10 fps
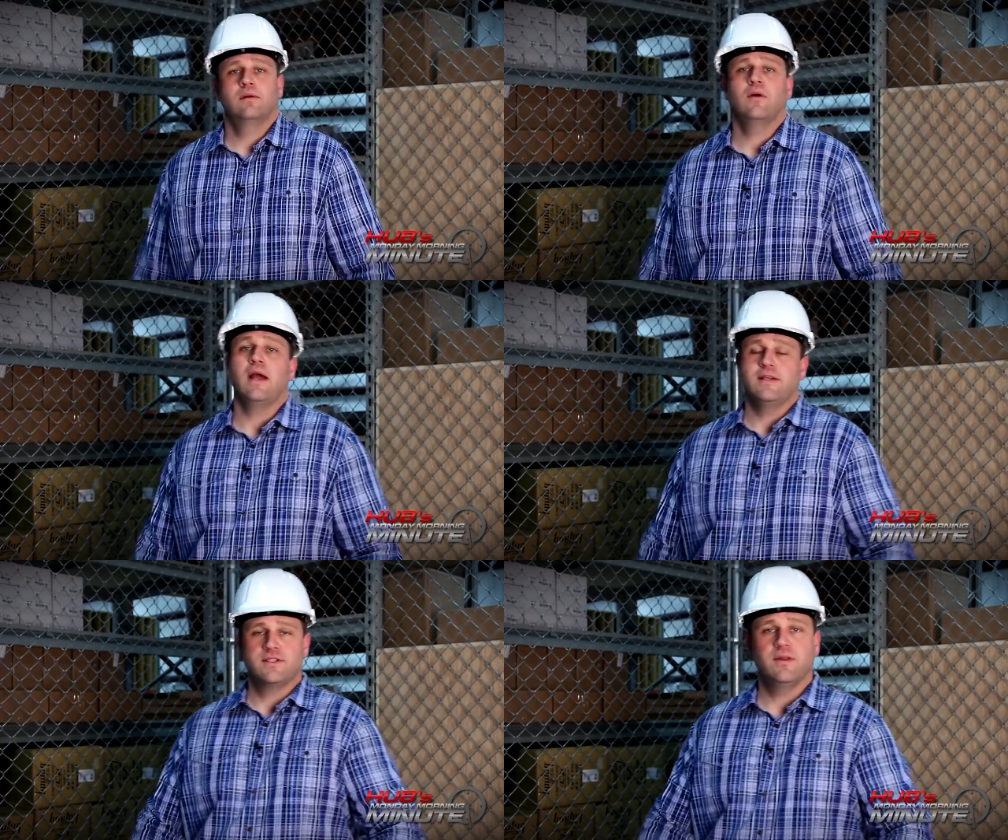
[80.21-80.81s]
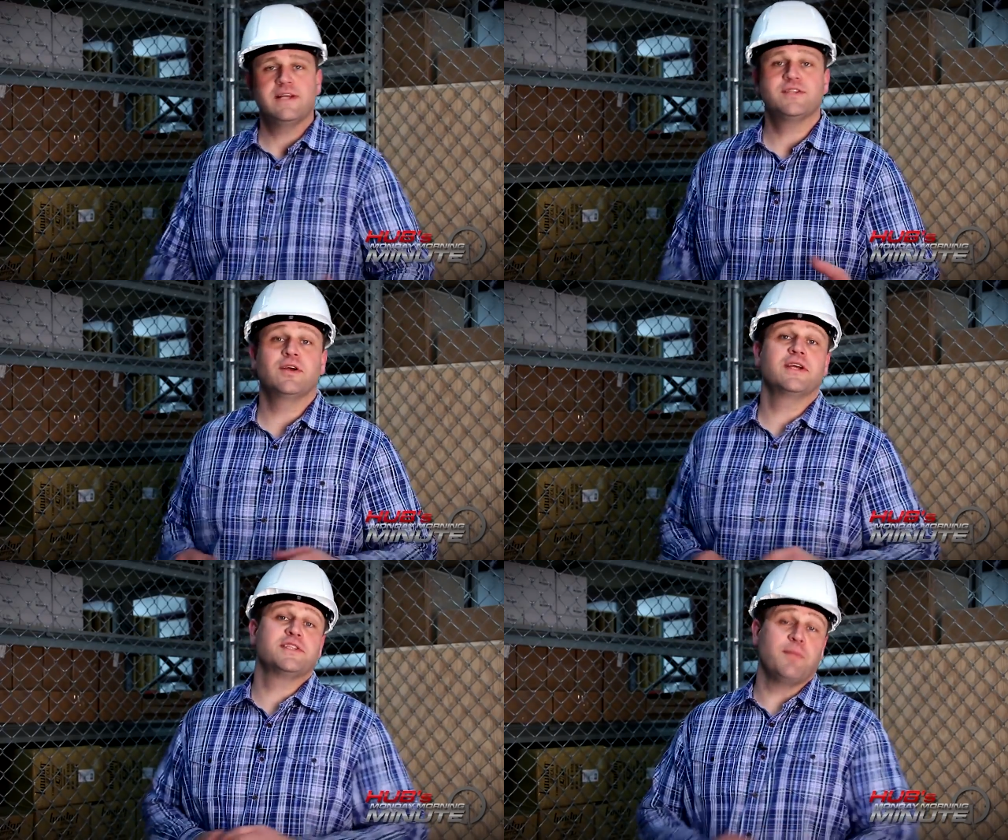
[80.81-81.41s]
All right, so let's
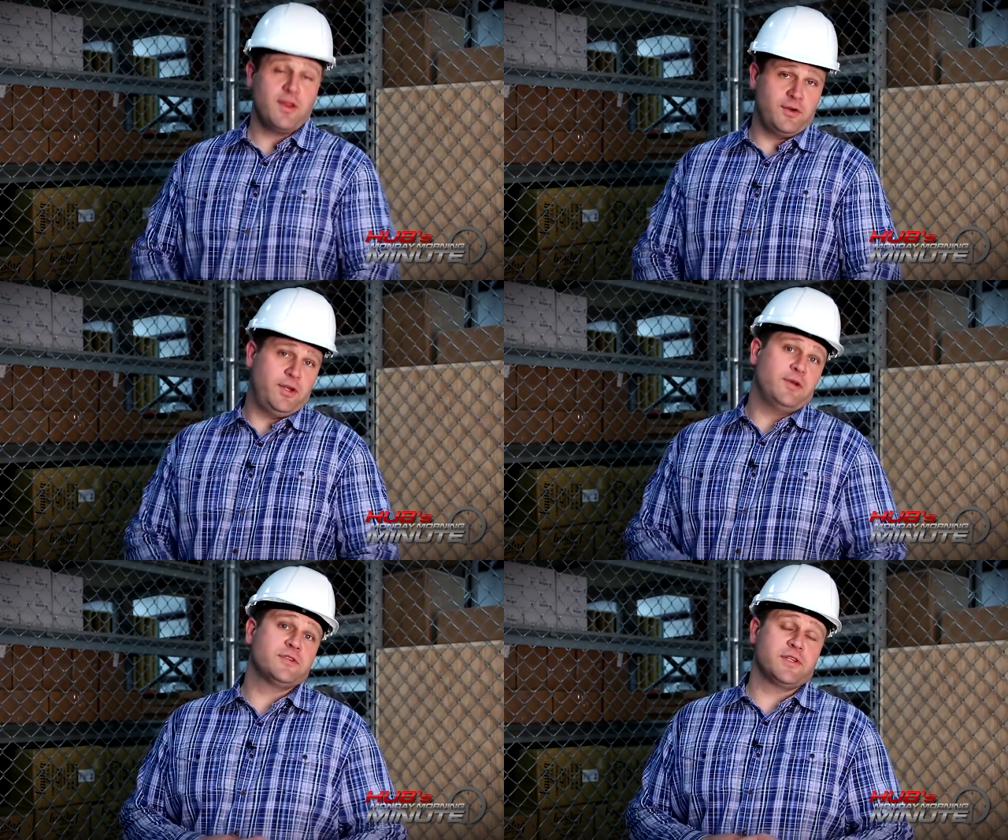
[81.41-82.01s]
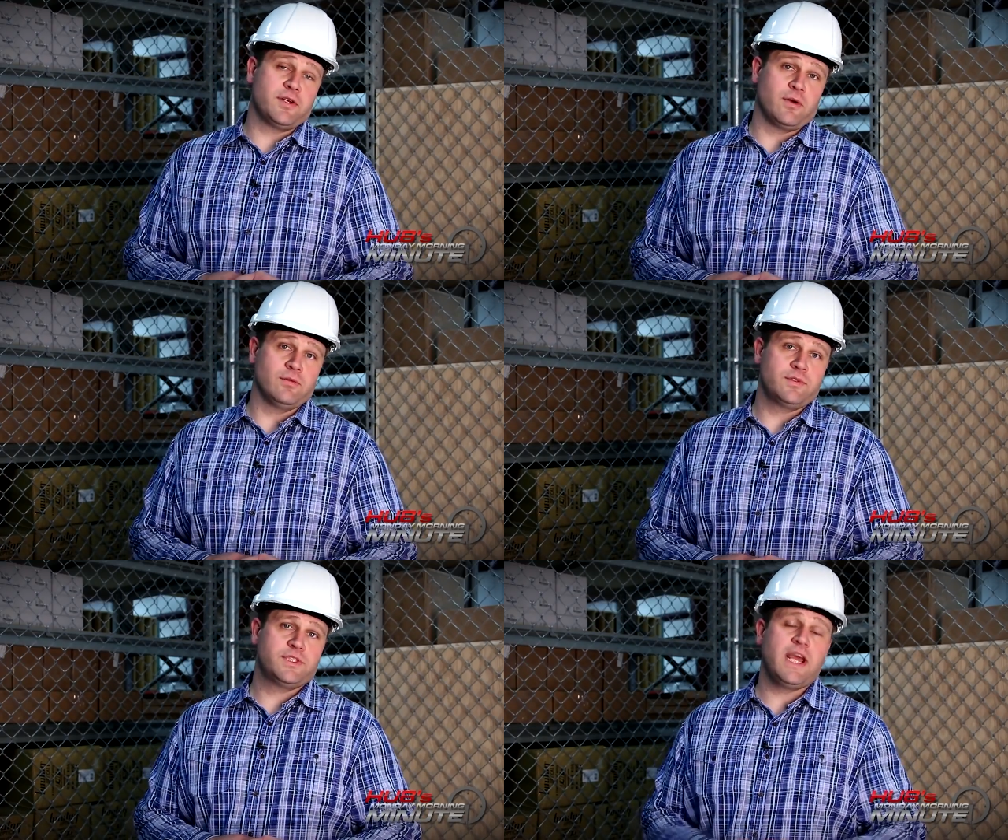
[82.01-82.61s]
look at some other do's and
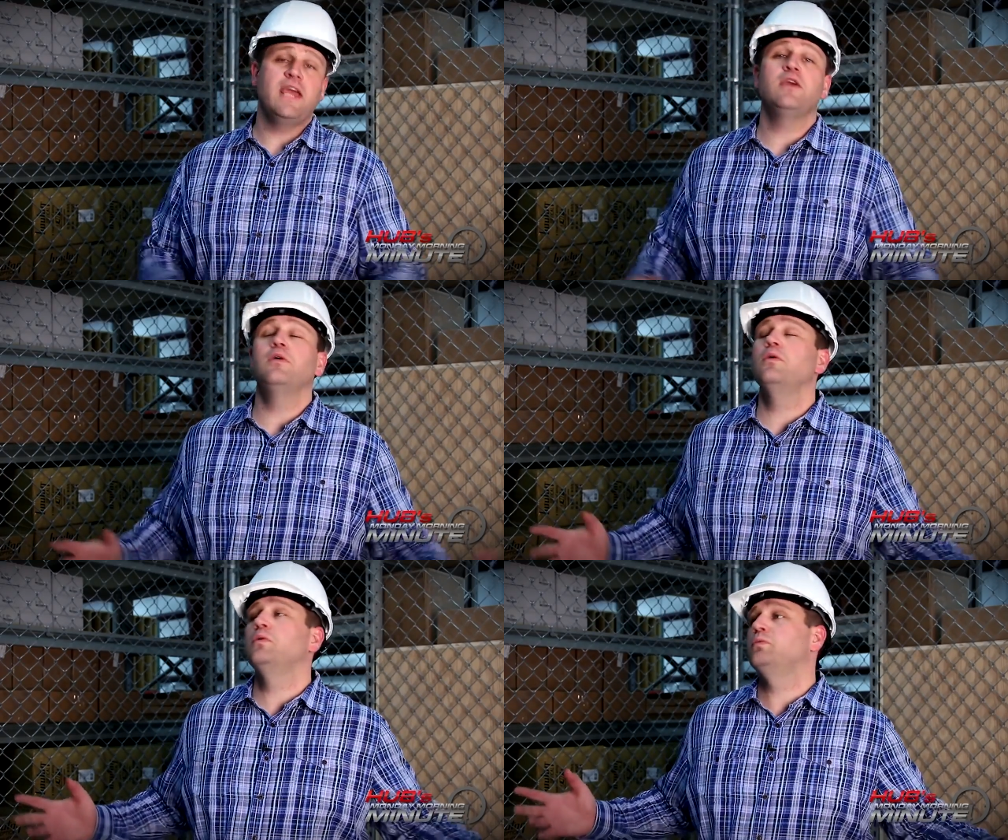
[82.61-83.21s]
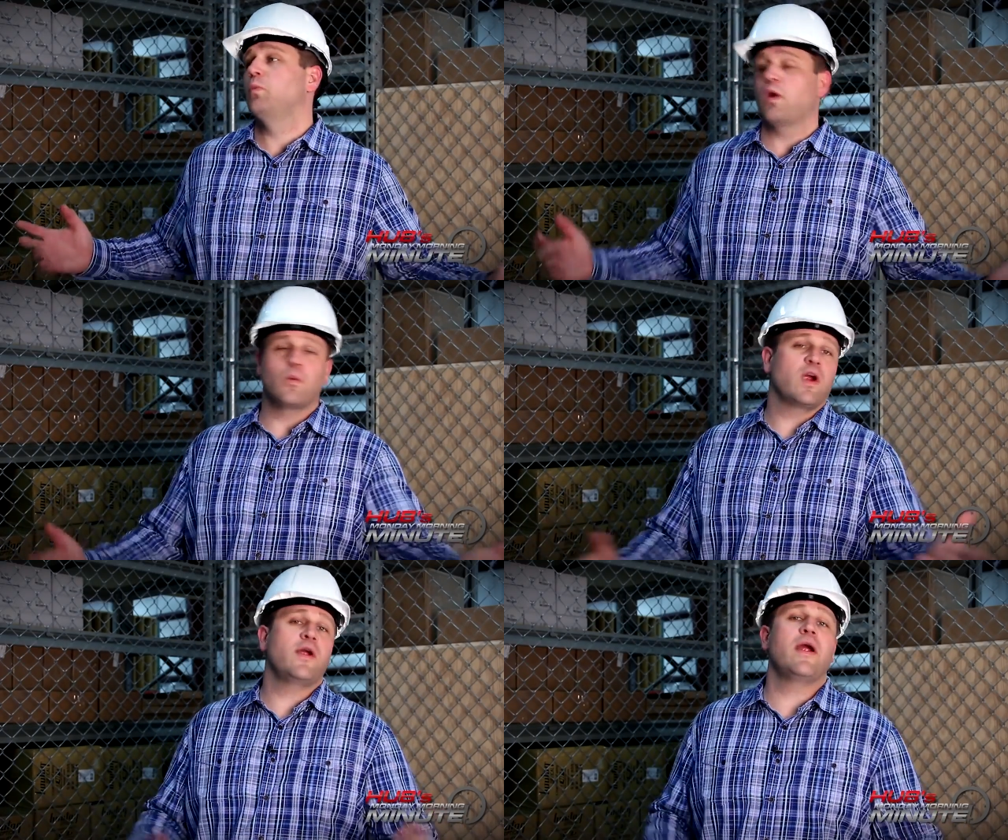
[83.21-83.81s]
don'ts. Say you wanna
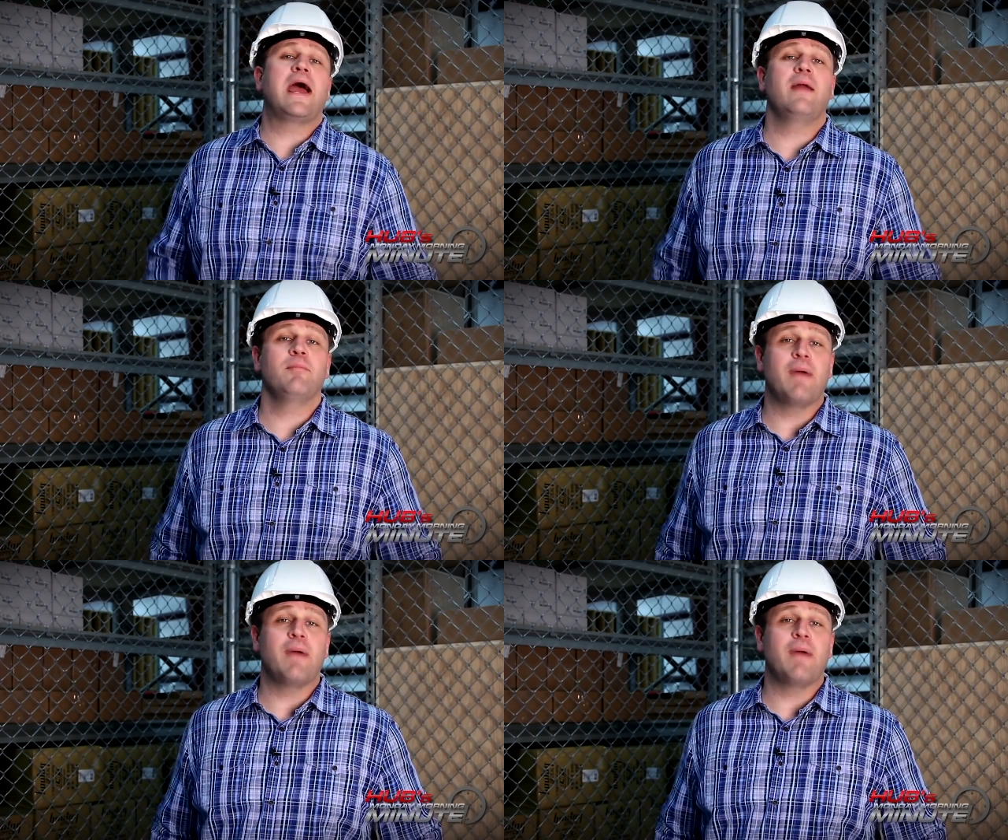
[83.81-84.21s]
wear your hat